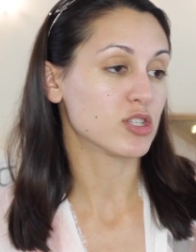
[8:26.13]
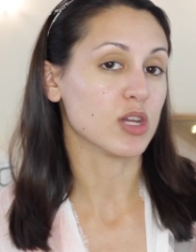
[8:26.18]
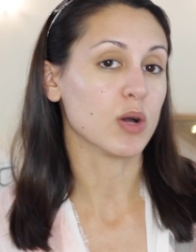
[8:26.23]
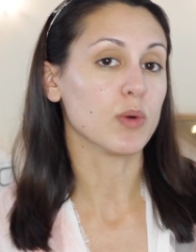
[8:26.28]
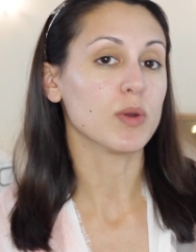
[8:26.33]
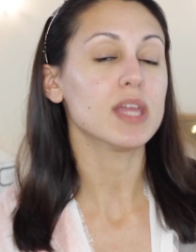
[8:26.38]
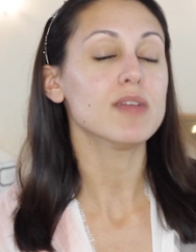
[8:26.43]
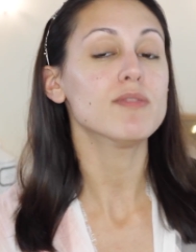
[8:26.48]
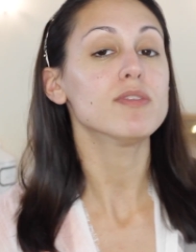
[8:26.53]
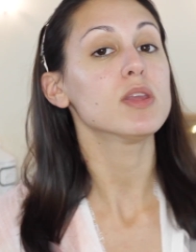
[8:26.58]

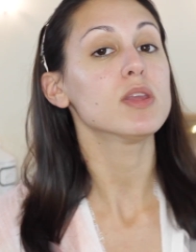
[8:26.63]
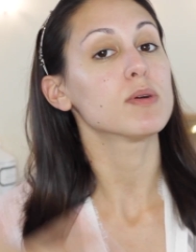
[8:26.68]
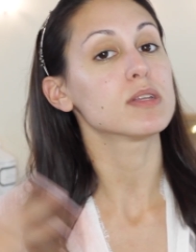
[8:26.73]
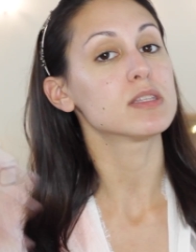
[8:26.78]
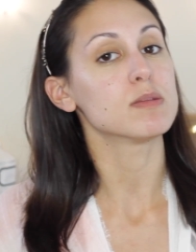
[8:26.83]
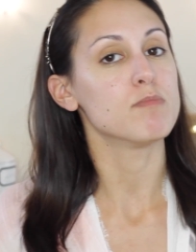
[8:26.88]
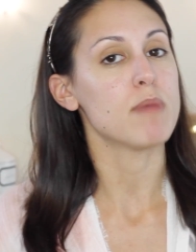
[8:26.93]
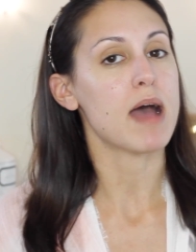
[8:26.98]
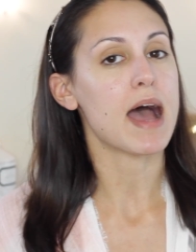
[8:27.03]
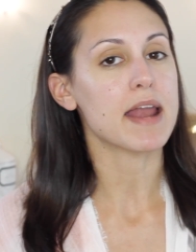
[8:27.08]
So even though
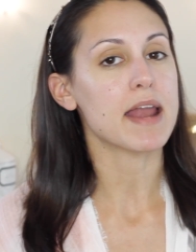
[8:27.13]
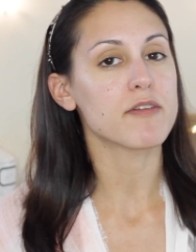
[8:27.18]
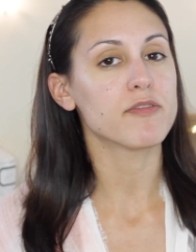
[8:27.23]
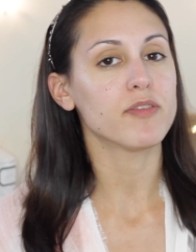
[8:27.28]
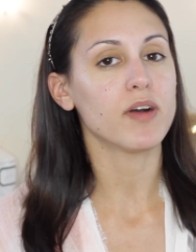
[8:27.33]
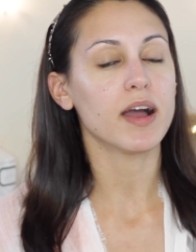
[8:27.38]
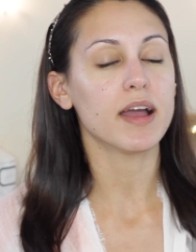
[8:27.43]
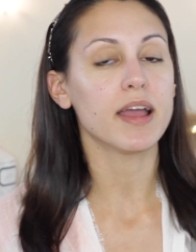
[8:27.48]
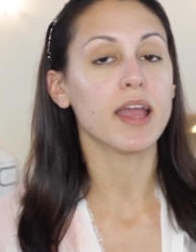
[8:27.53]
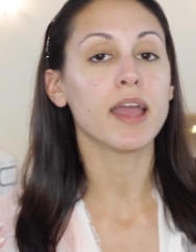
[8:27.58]
it's
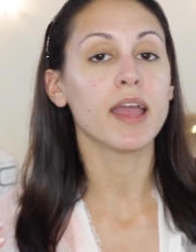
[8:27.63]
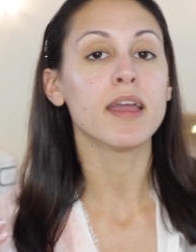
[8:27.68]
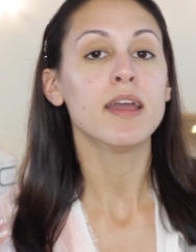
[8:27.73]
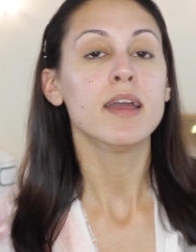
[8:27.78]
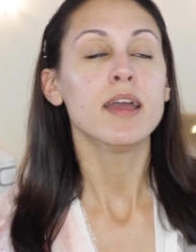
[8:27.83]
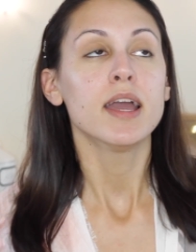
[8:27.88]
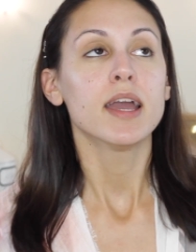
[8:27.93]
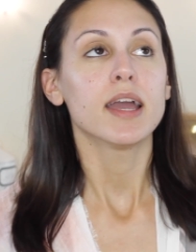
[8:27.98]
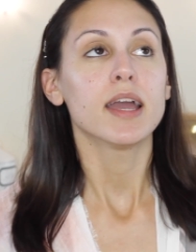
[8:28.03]
mattifying,